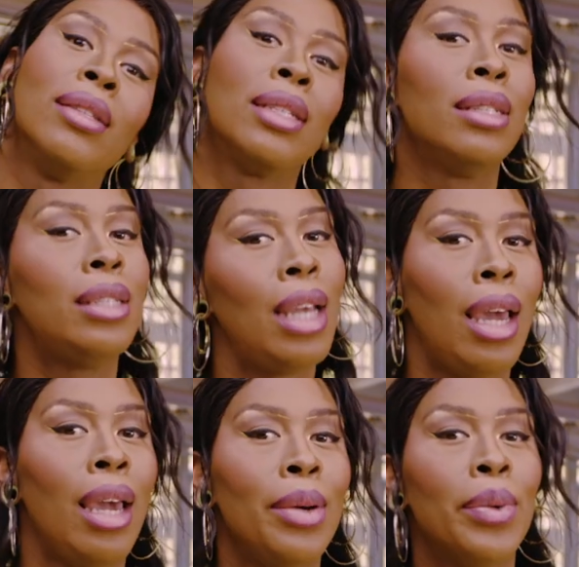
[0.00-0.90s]
And
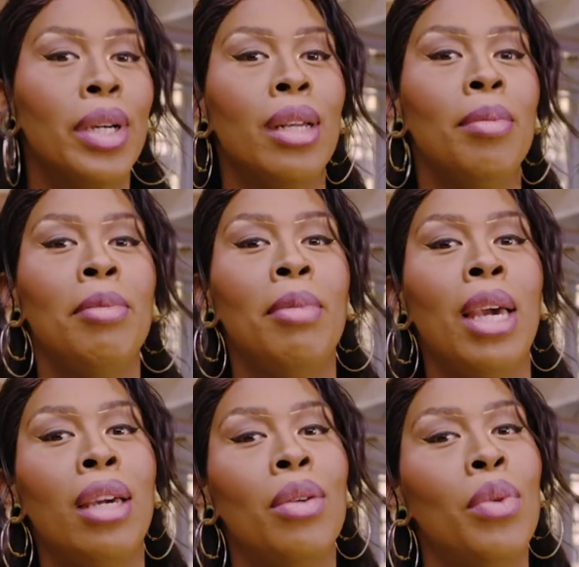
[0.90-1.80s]
today we're gonna be
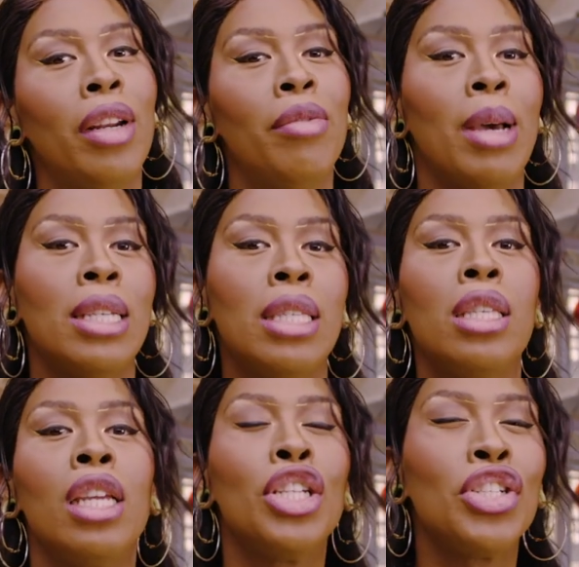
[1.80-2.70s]
making one of my
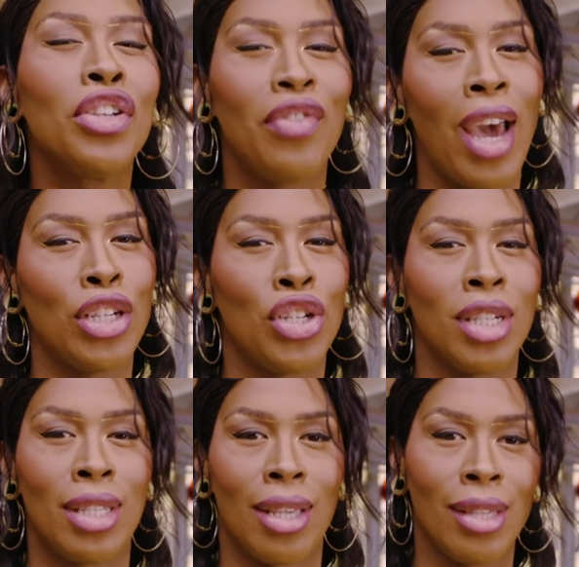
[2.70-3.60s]
signature fashion
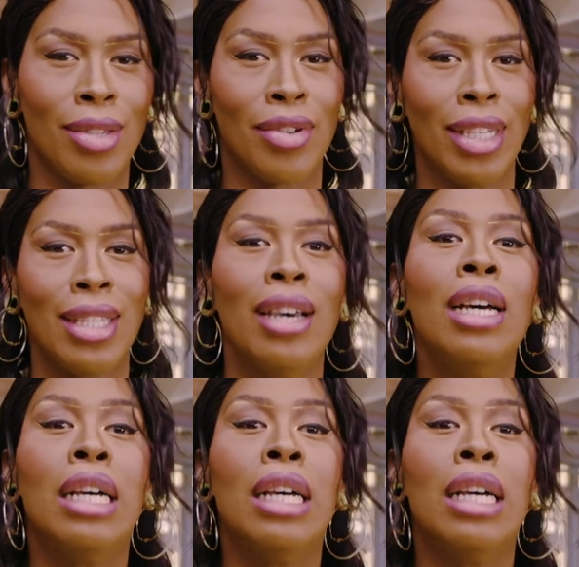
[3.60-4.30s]
accessories,